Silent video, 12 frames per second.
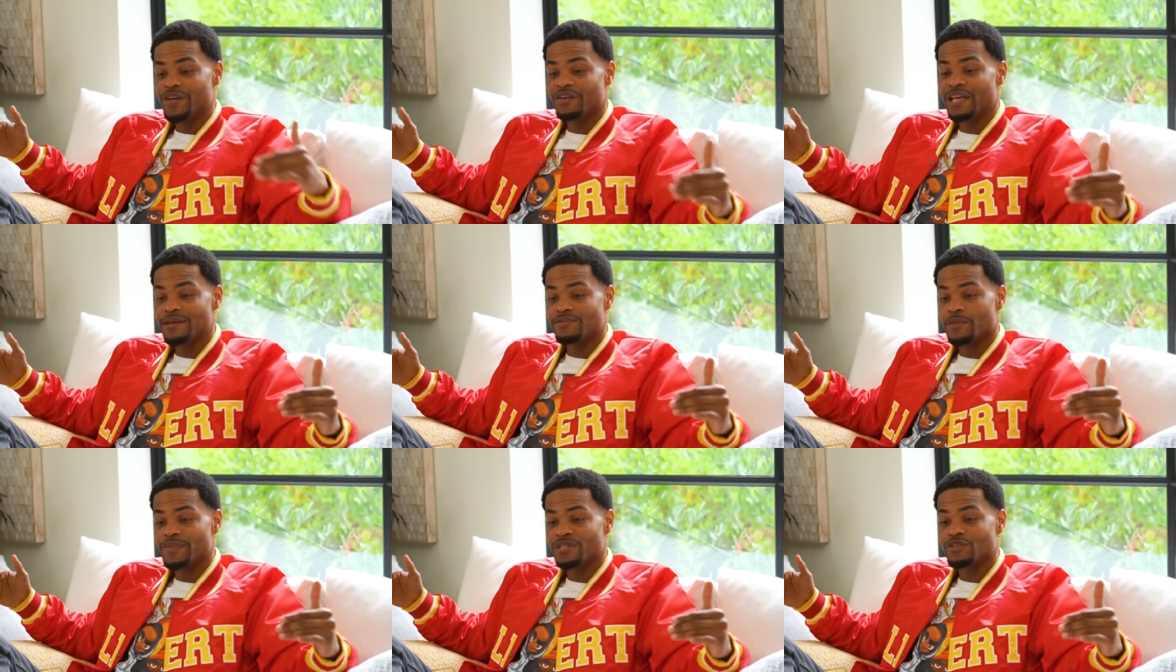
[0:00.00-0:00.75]
video games
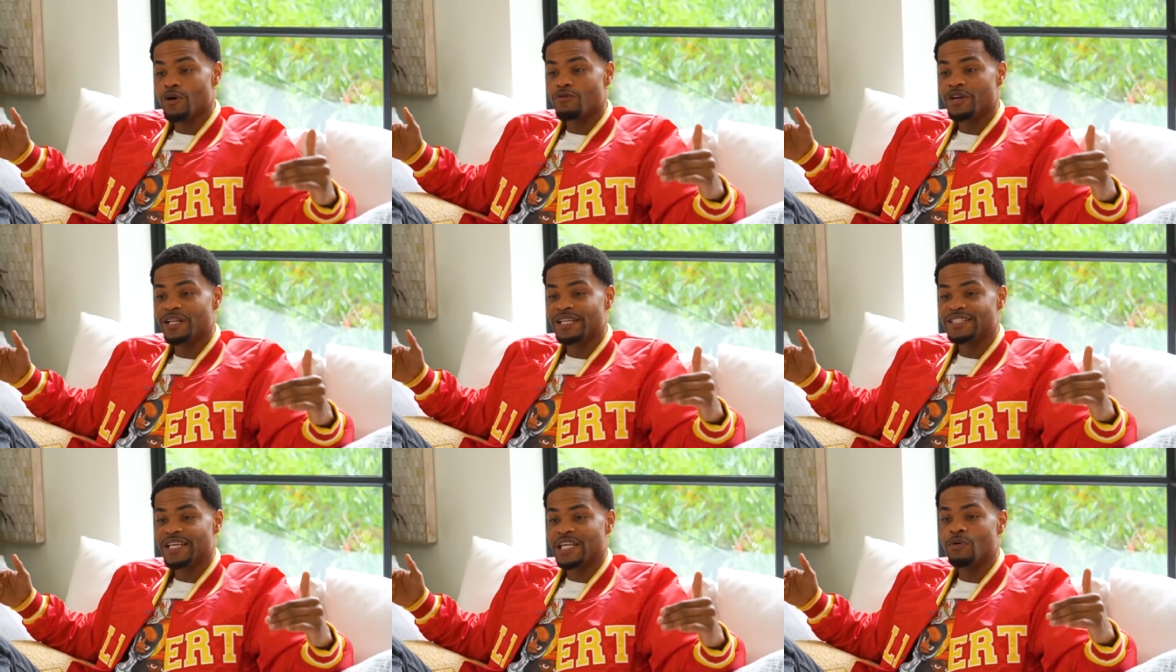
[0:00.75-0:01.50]
will be so
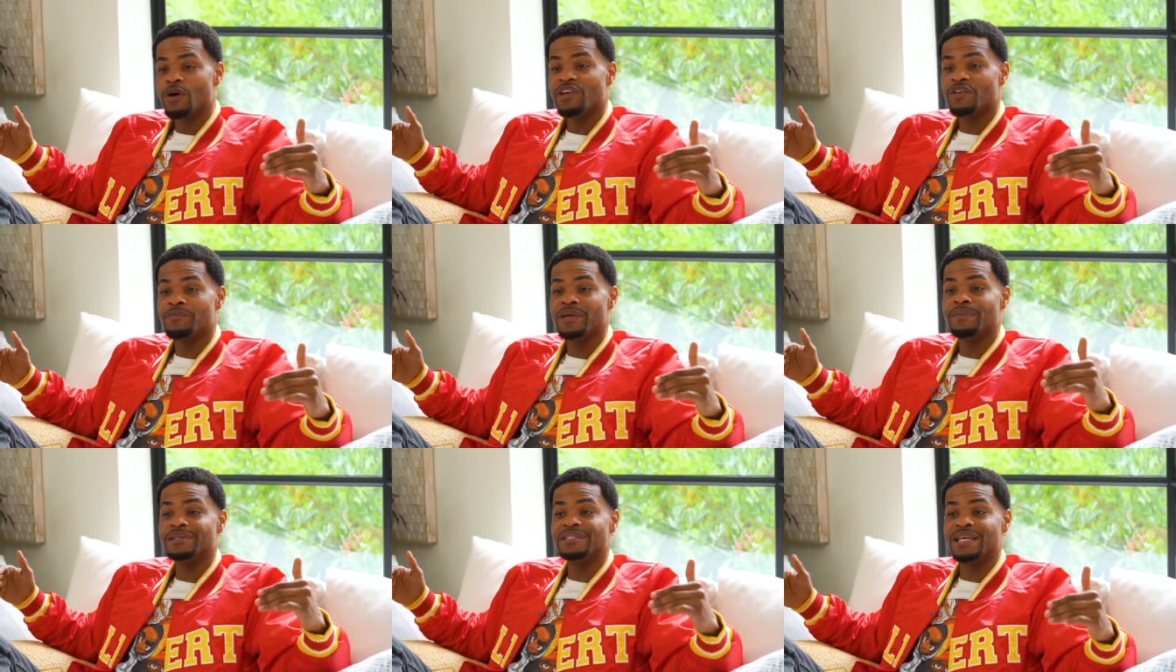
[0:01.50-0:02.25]
realistic you won't even be
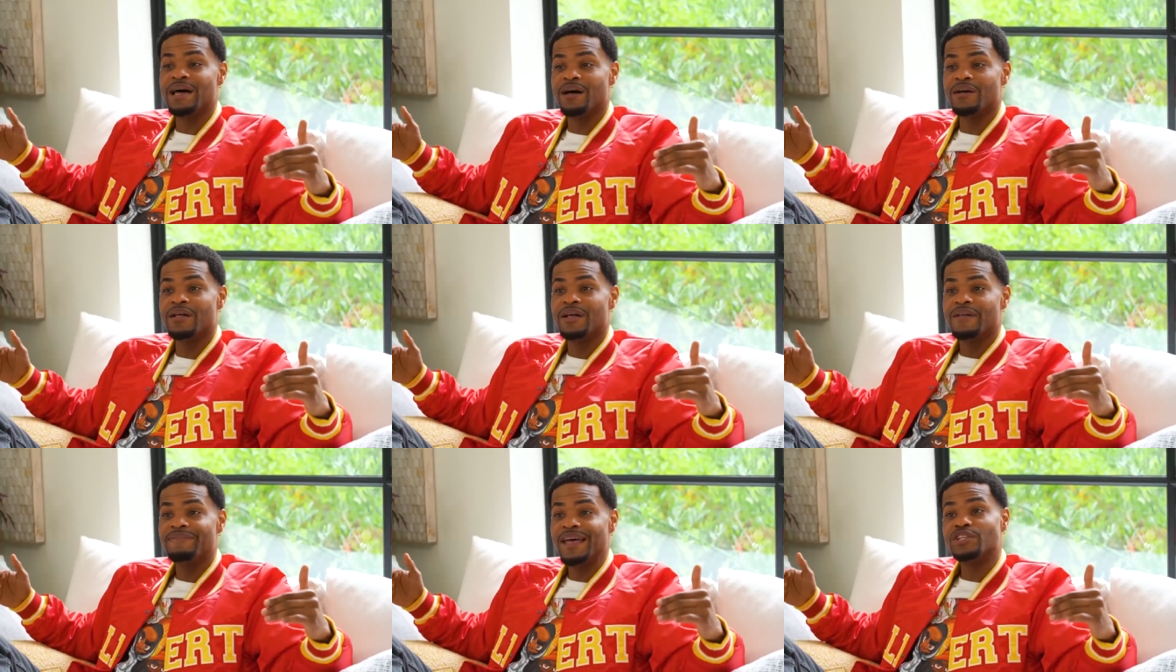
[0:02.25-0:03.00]
able to tell
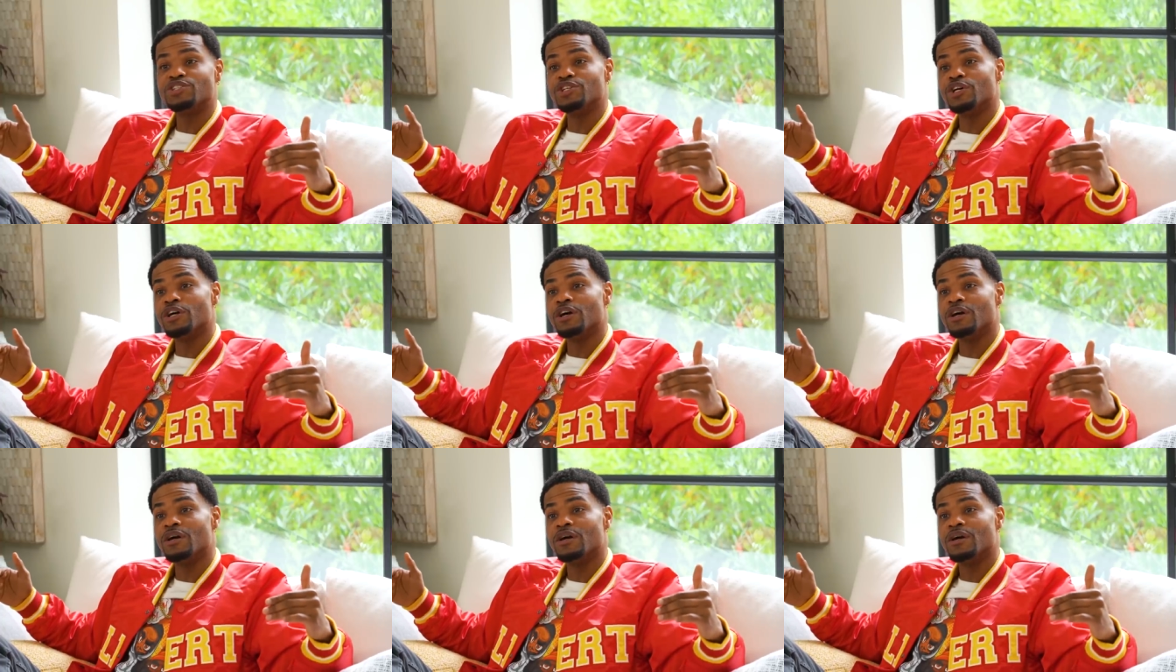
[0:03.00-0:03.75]
that
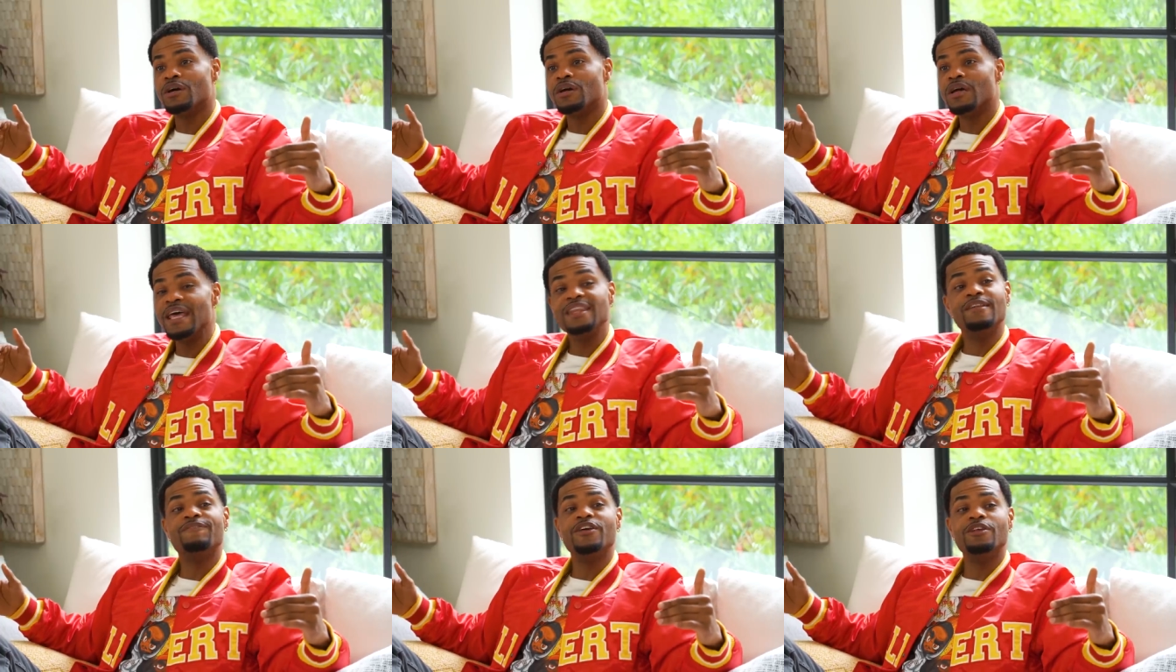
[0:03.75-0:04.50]
you're
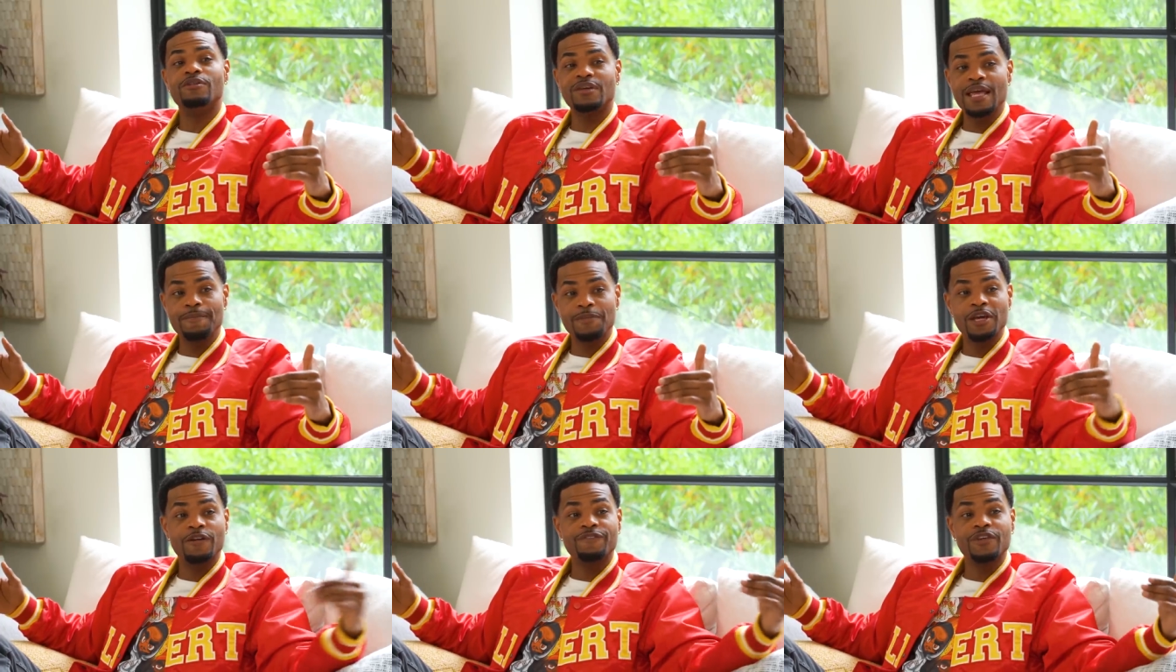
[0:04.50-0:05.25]
in the video game.
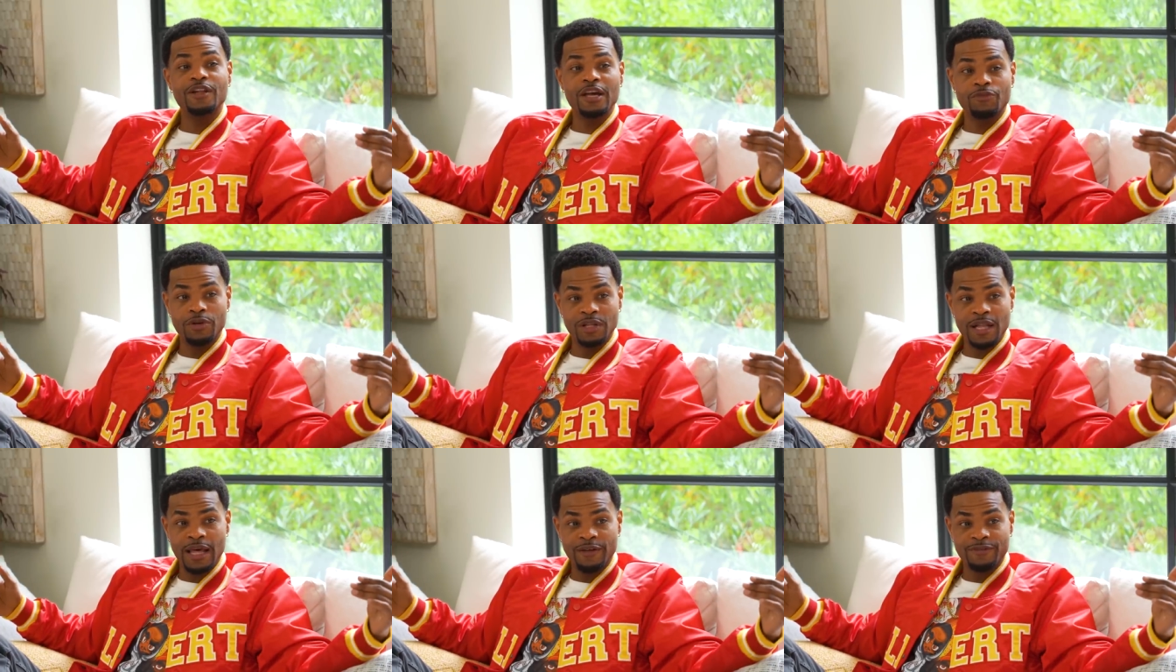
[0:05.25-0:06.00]
It'll feel like real
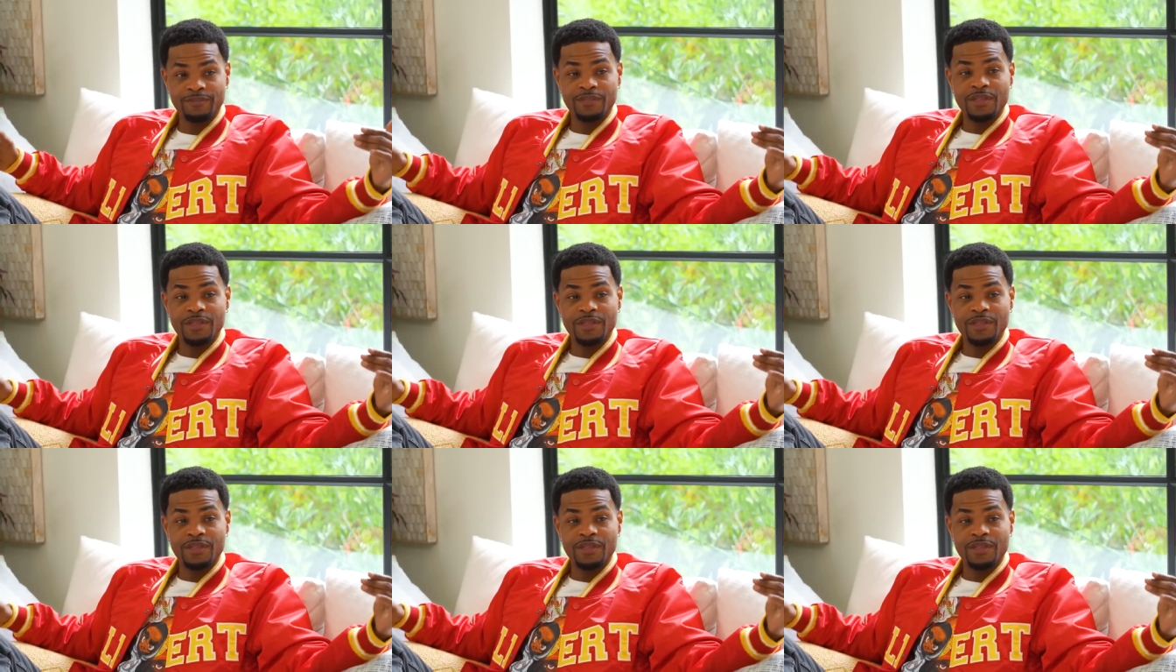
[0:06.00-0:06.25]
life.